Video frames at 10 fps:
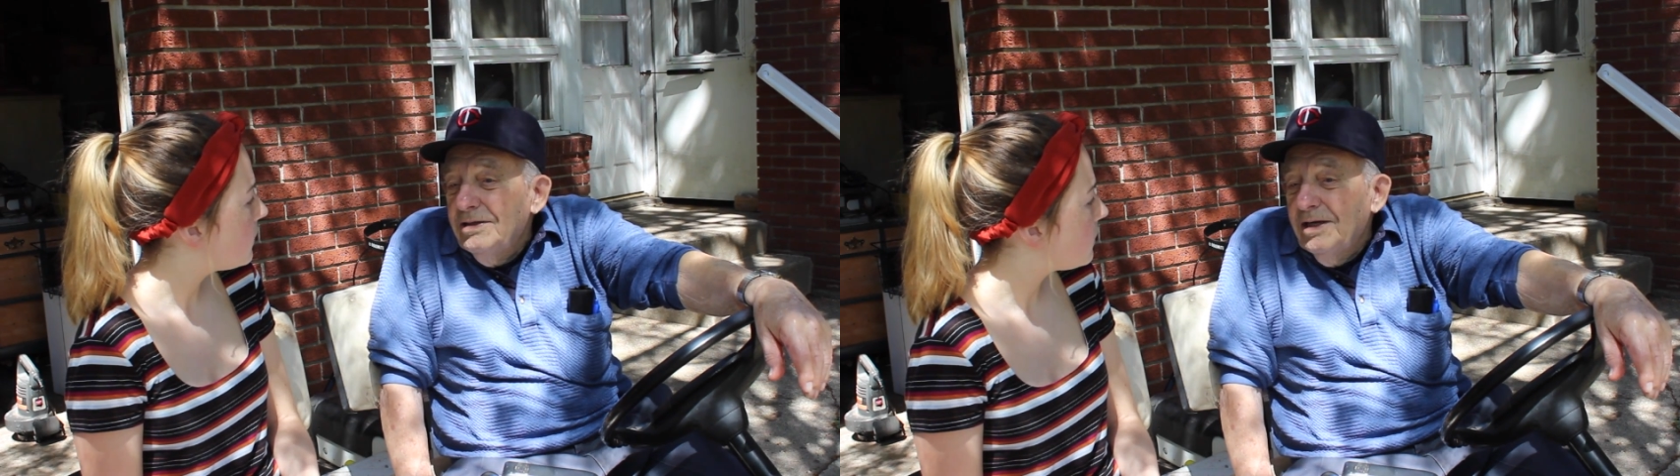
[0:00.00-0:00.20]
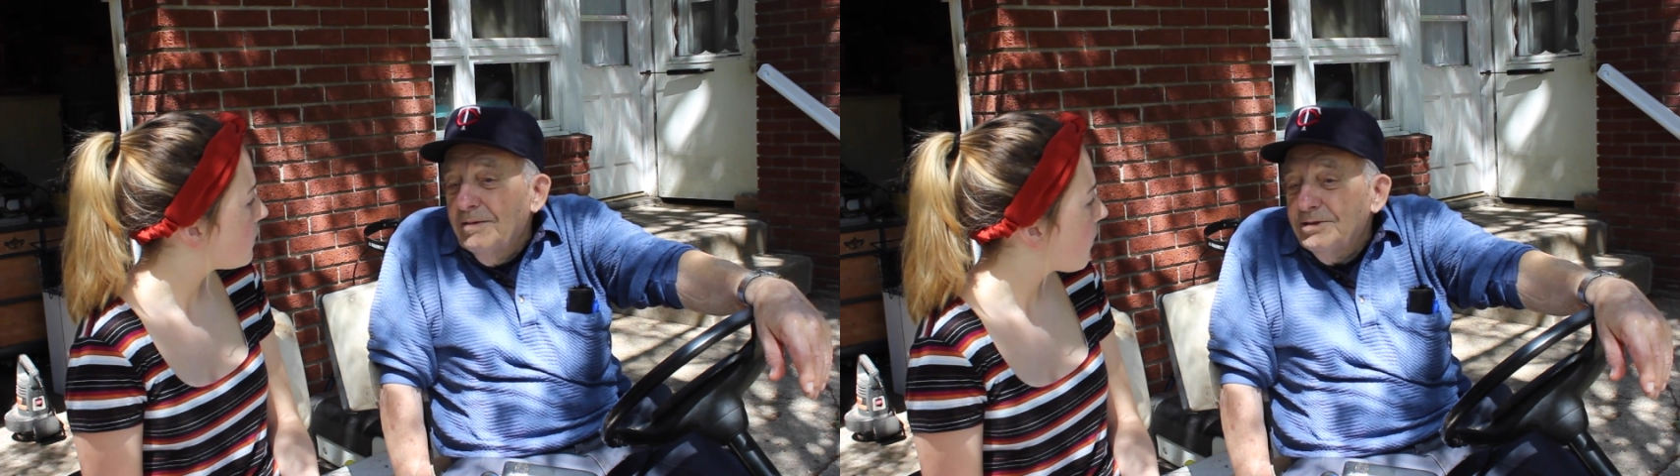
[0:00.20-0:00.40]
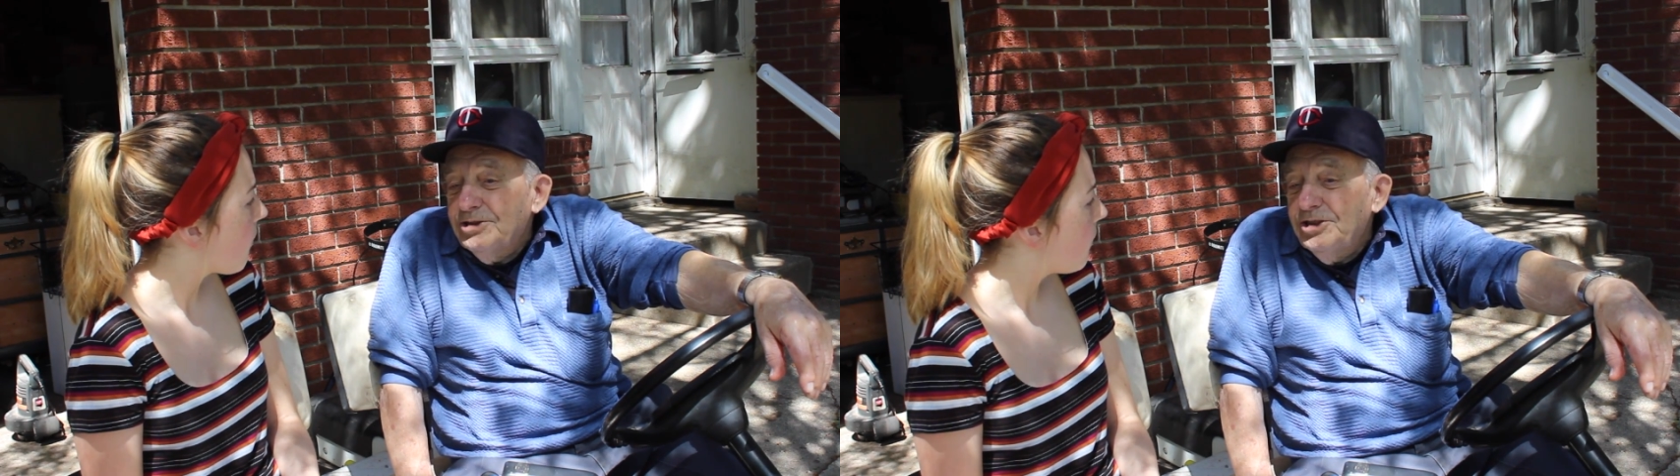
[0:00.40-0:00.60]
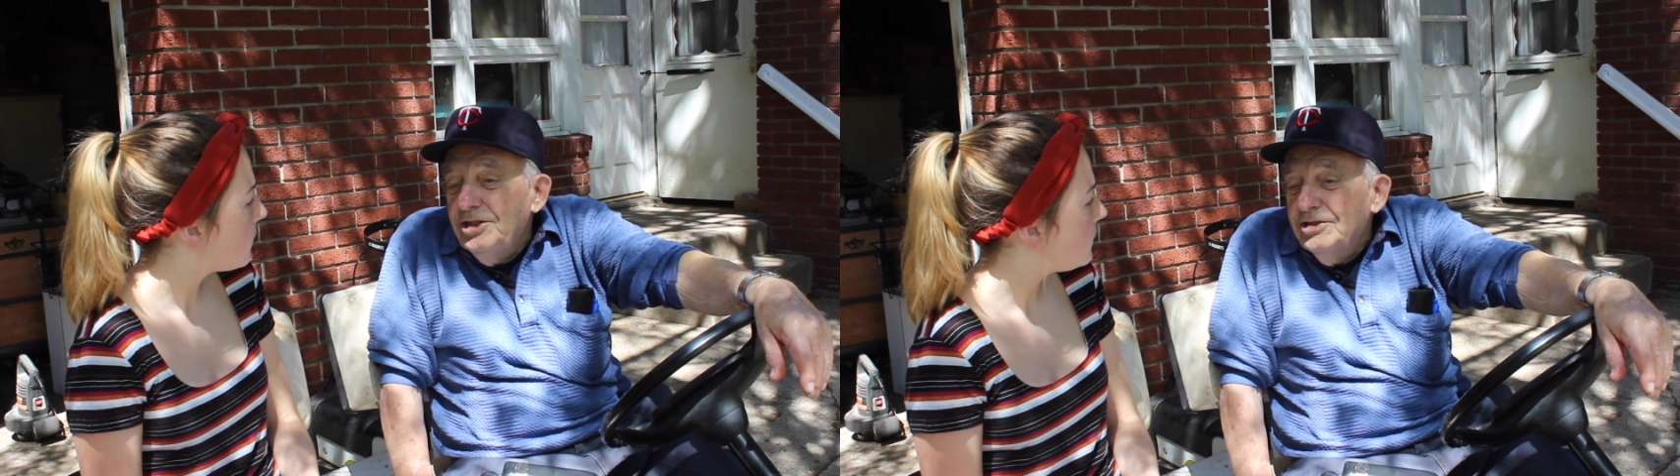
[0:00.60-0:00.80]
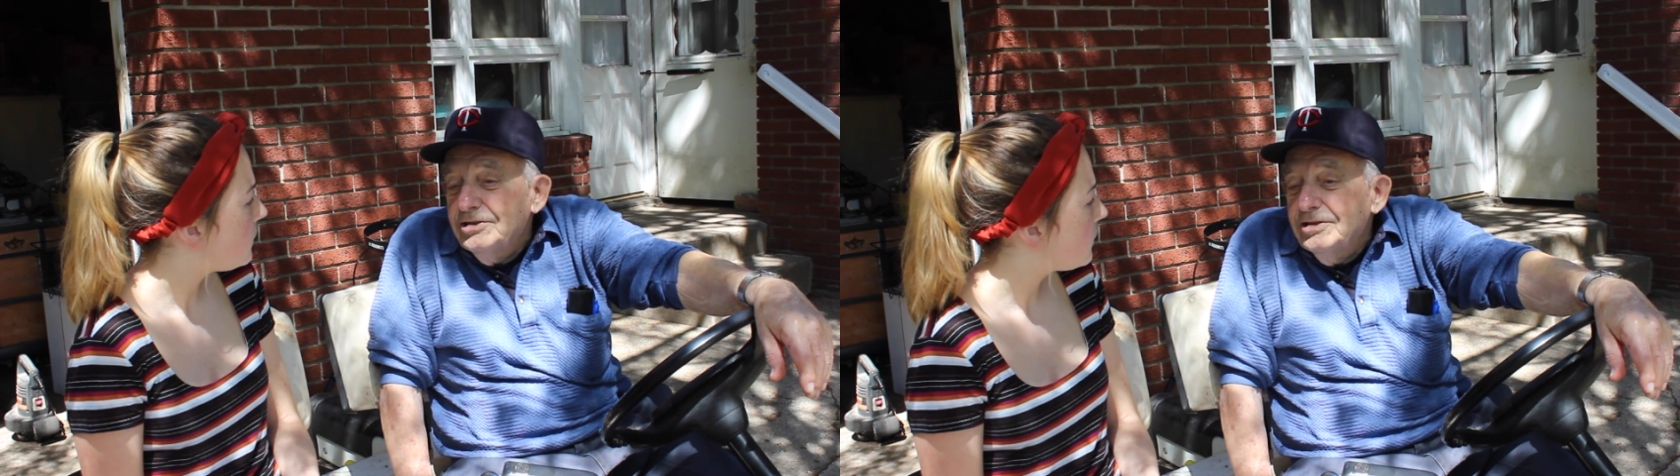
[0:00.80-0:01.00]

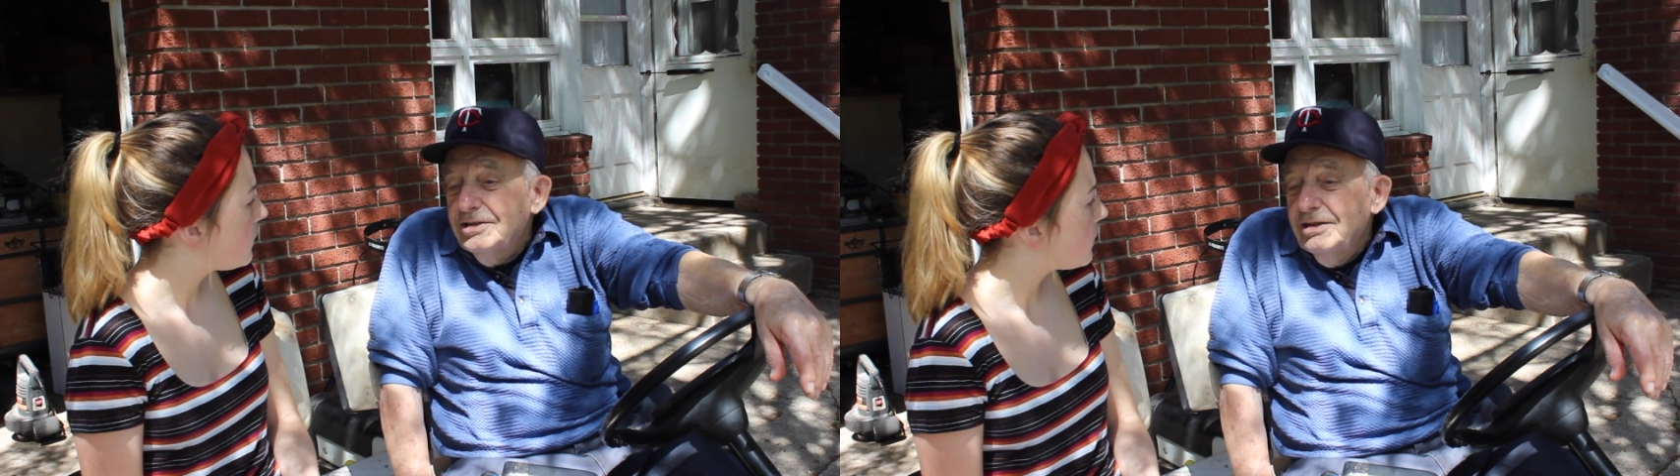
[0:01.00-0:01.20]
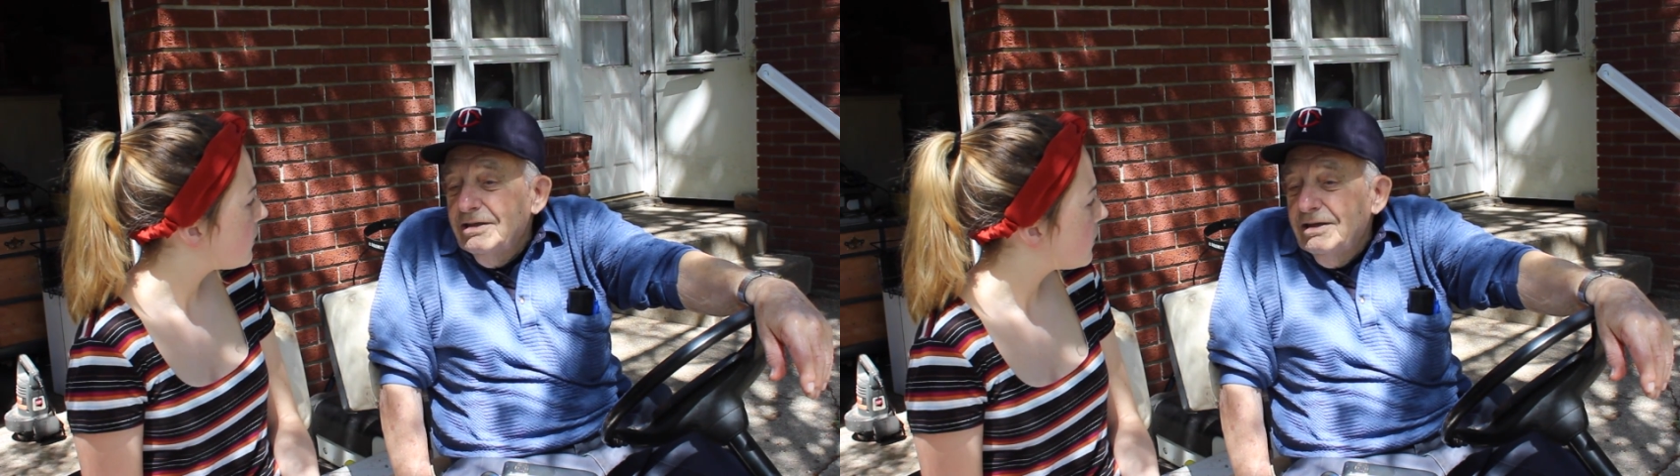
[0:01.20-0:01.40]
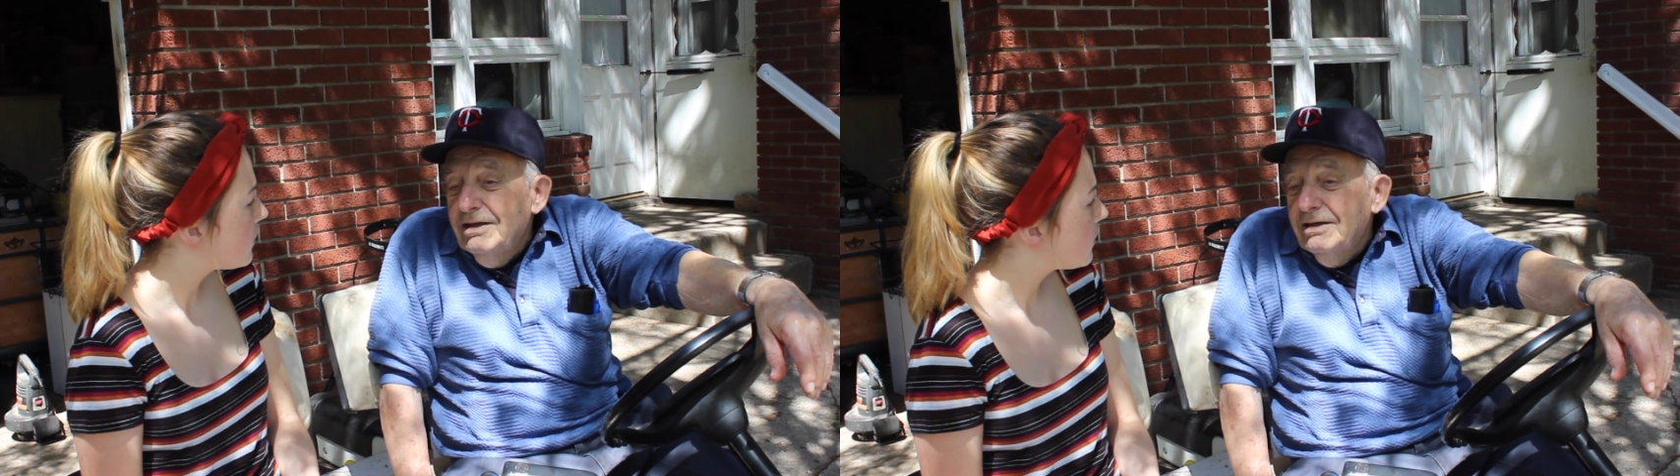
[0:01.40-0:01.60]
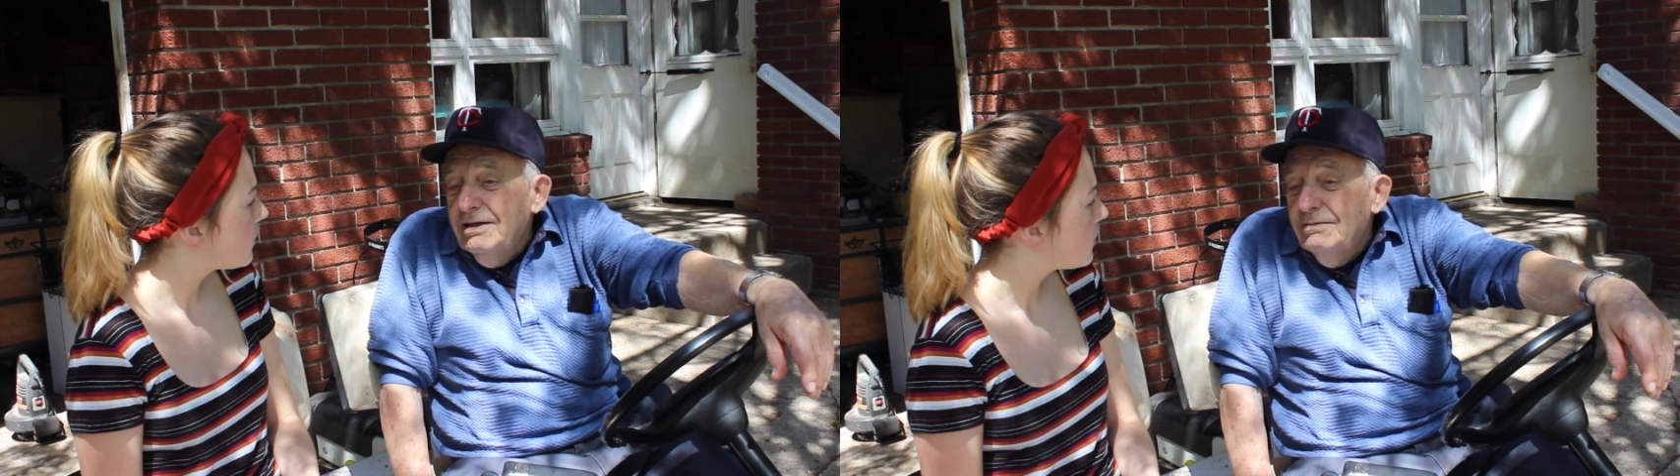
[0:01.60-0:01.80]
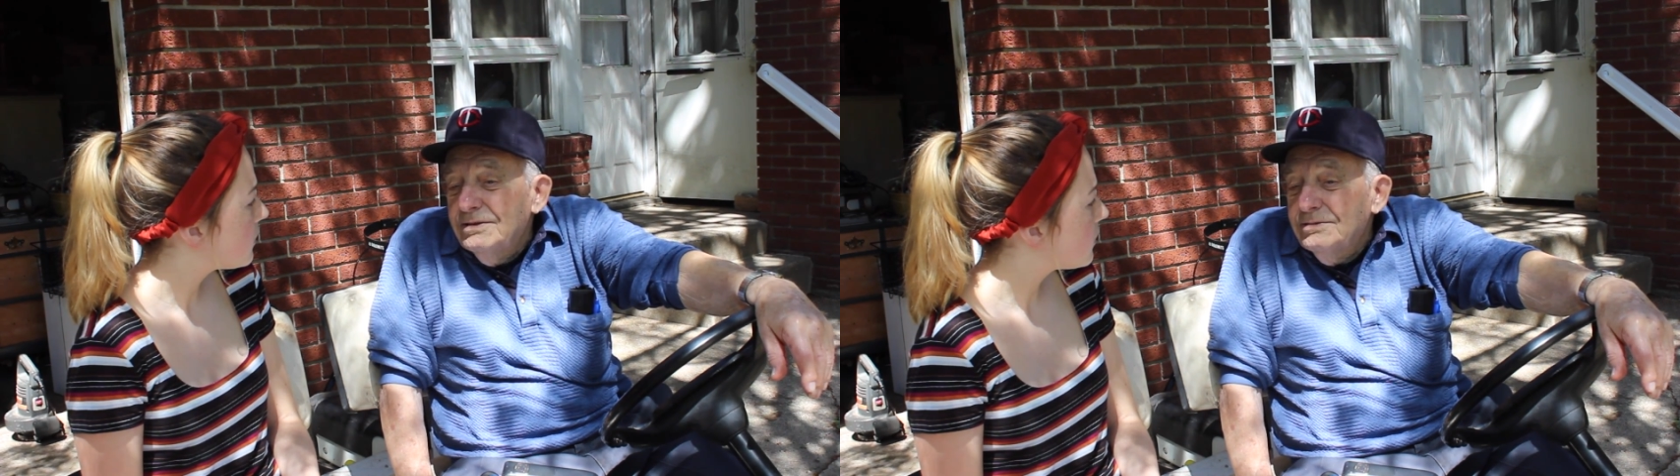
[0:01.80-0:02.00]
Yamashita, and
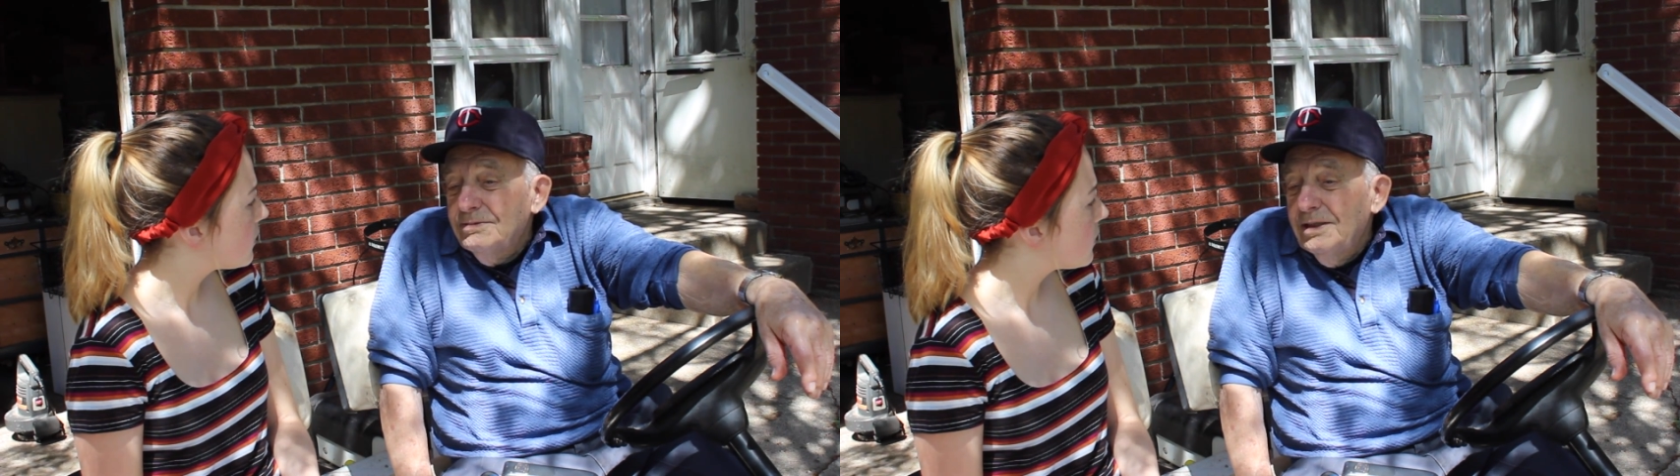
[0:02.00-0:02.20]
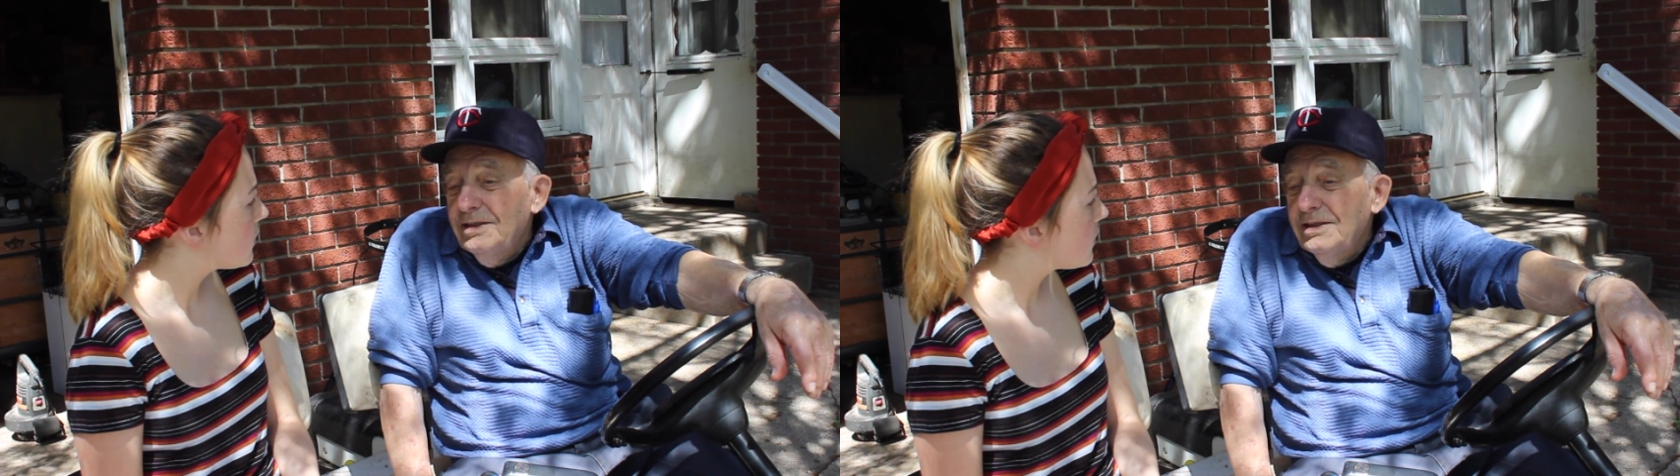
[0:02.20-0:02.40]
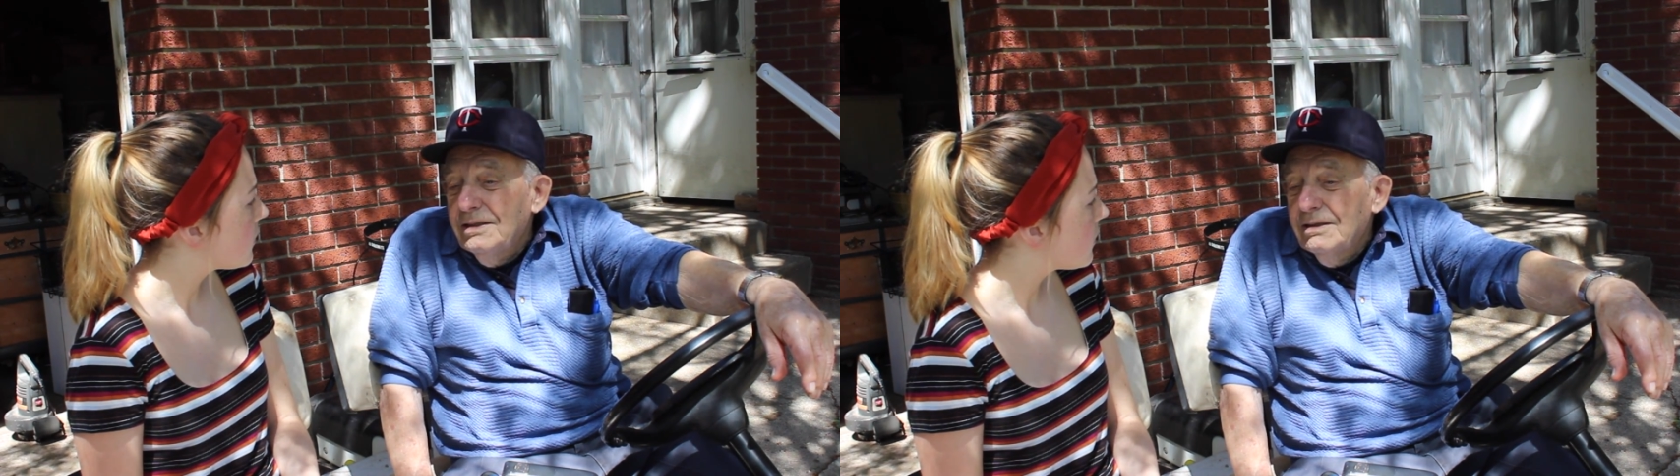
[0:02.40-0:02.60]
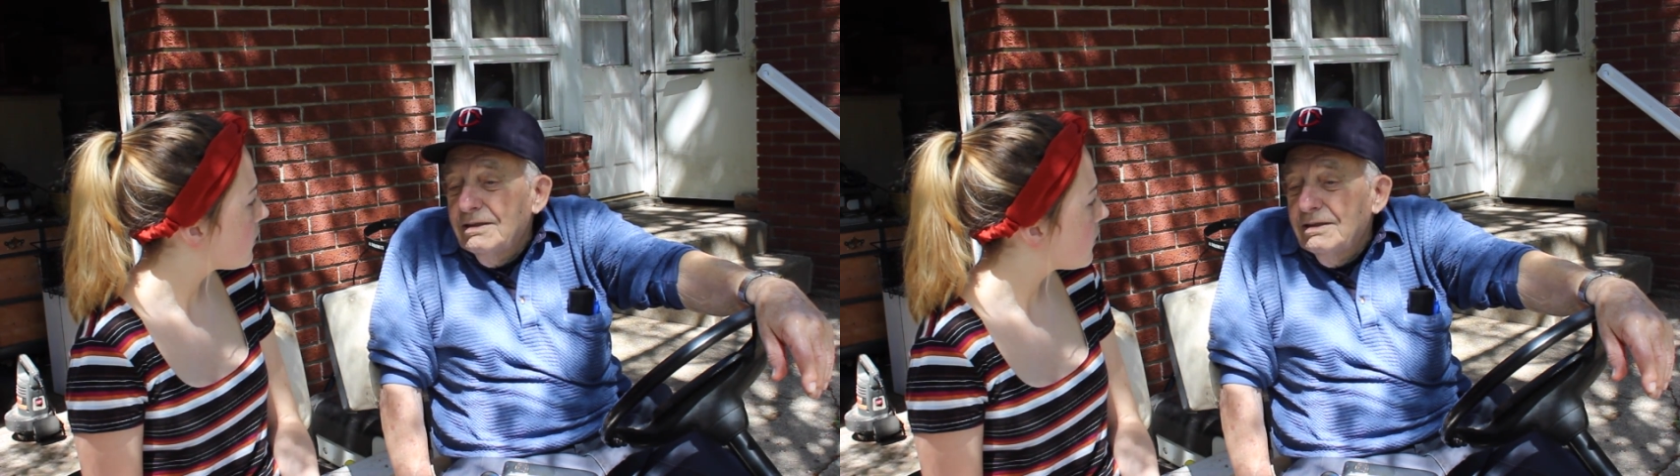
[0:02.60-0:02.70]
he was really,